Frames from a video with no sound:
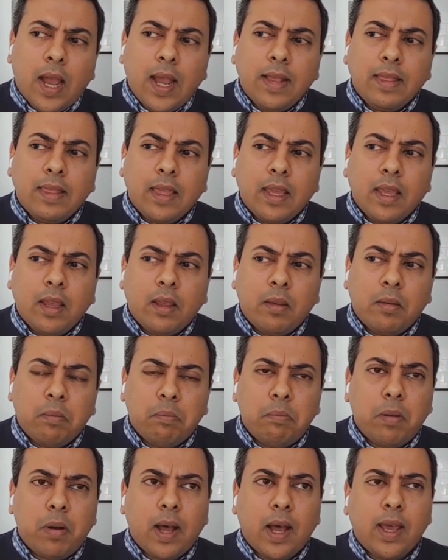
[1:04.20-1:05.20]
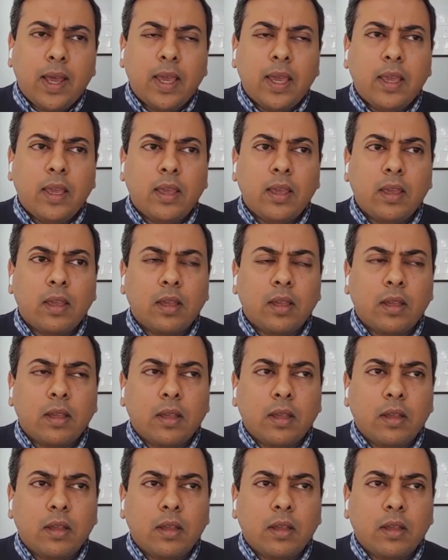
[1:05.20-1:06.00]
I think by